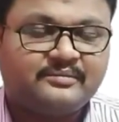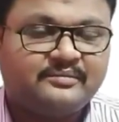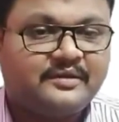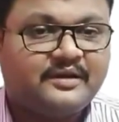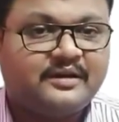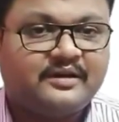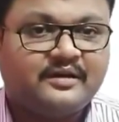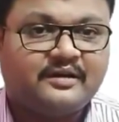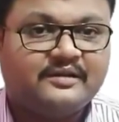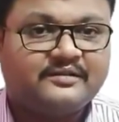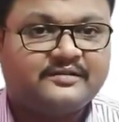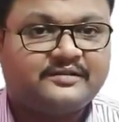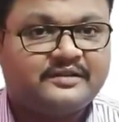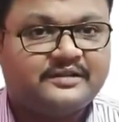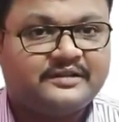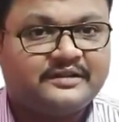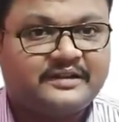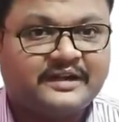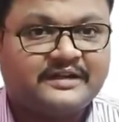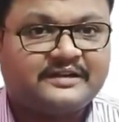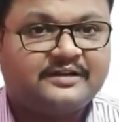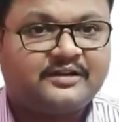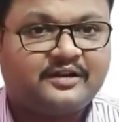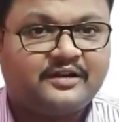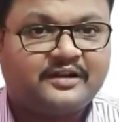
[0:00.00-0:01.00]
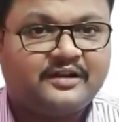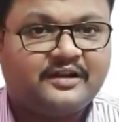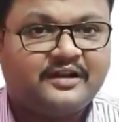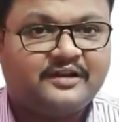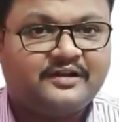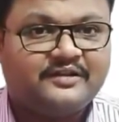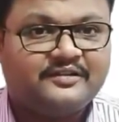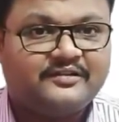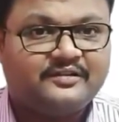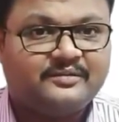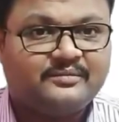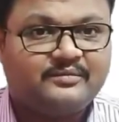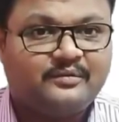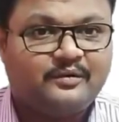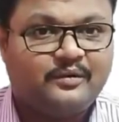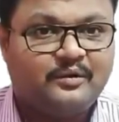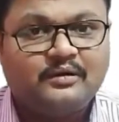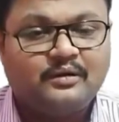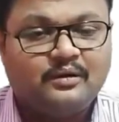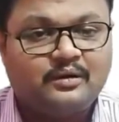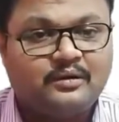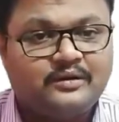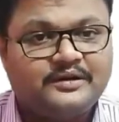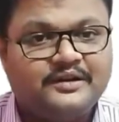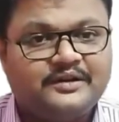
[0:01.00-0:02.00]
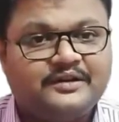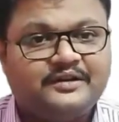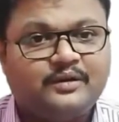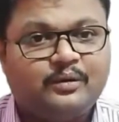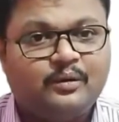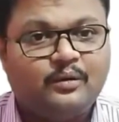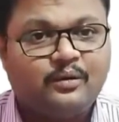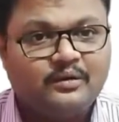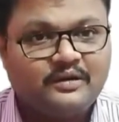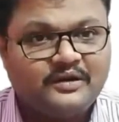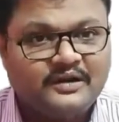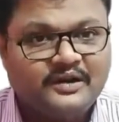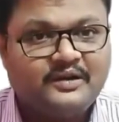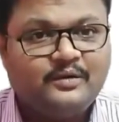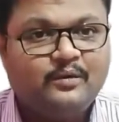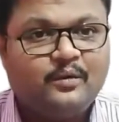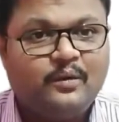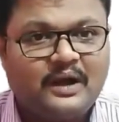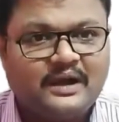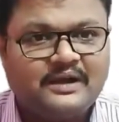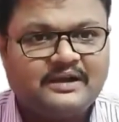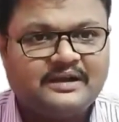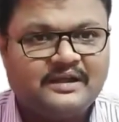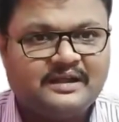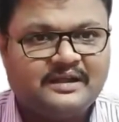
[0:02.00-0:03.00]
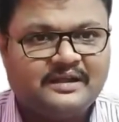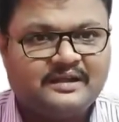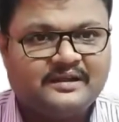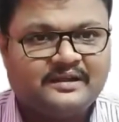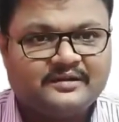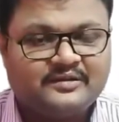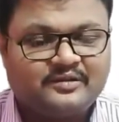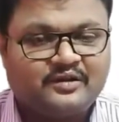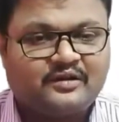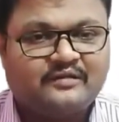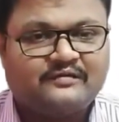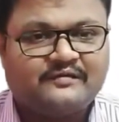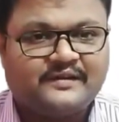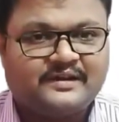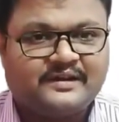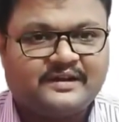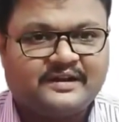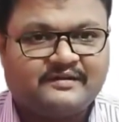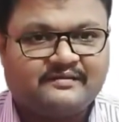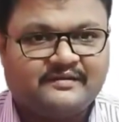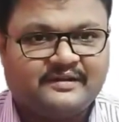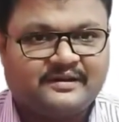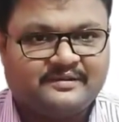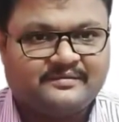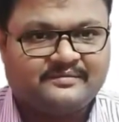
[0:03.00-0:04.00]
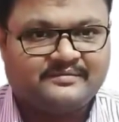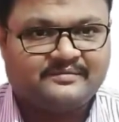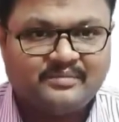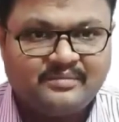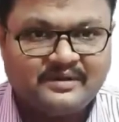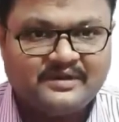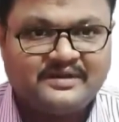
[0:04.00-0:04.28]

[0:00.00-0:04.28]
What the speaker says: because that organism holded only one trophic level.